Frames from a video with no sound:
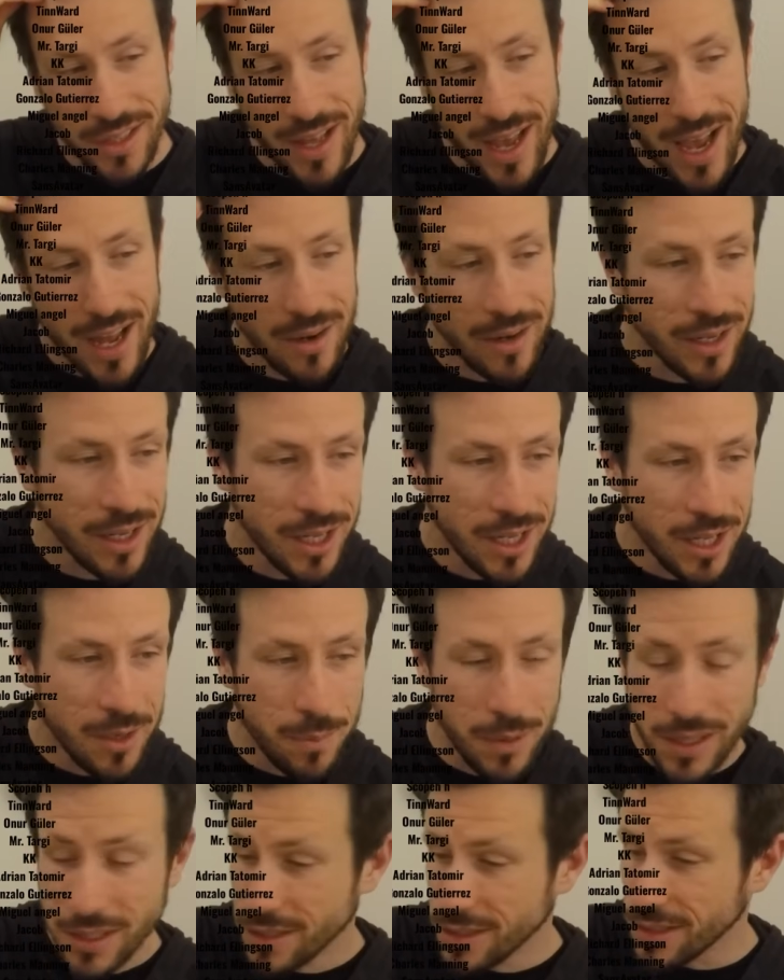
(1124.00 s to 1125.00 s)
to that,
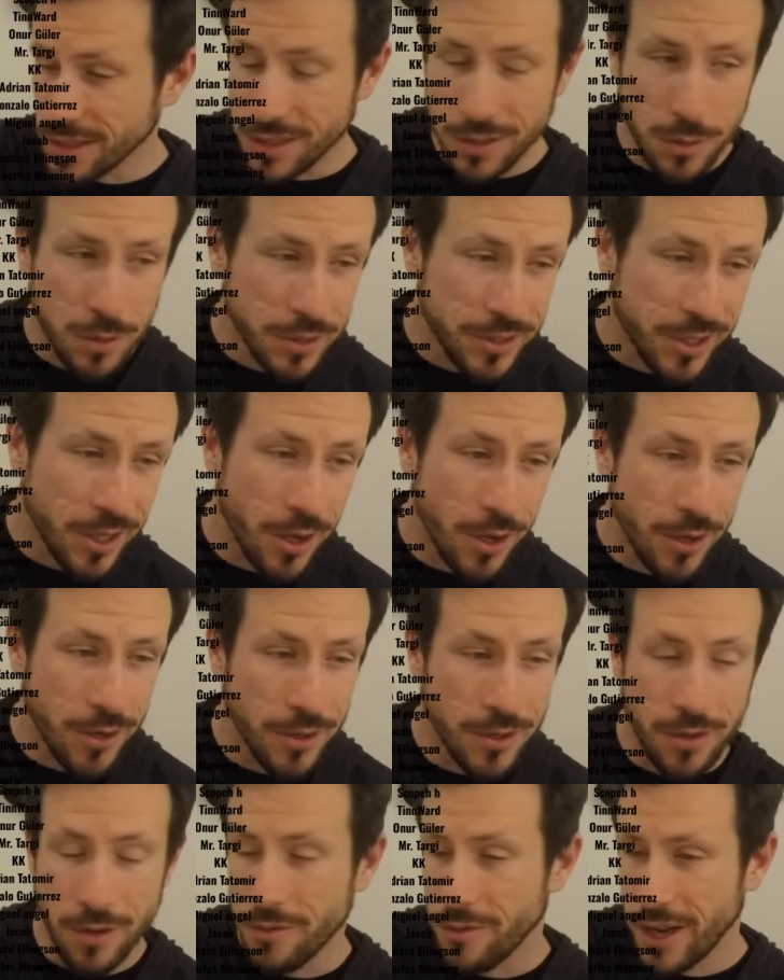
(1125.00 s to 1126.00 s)
plus the source
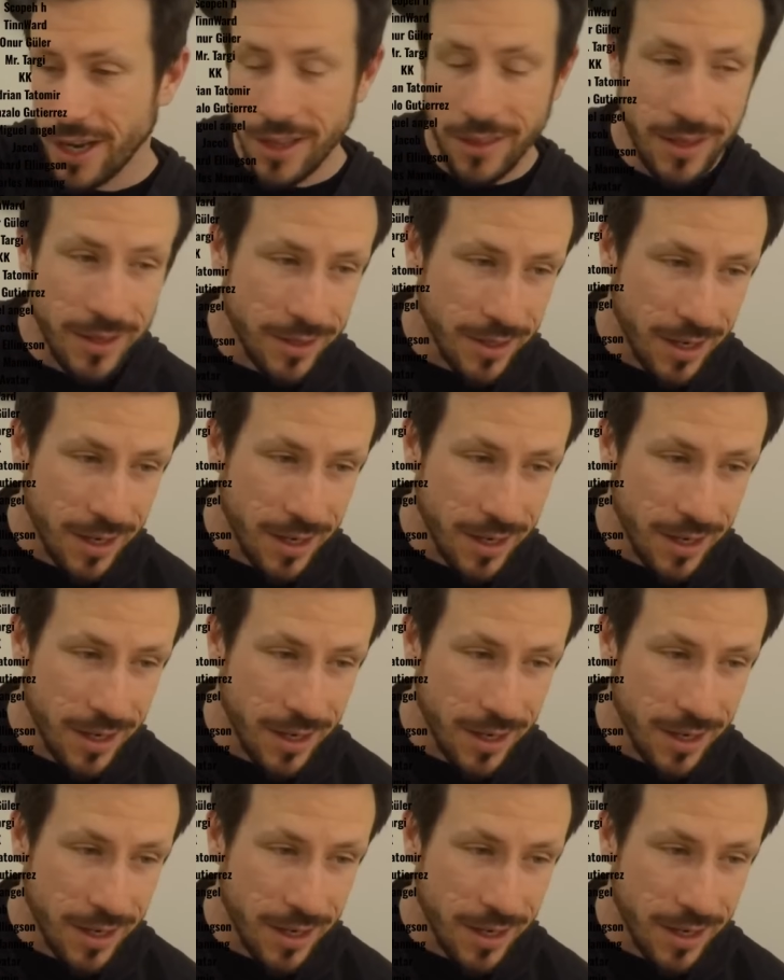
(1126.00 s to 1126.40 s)
code of anything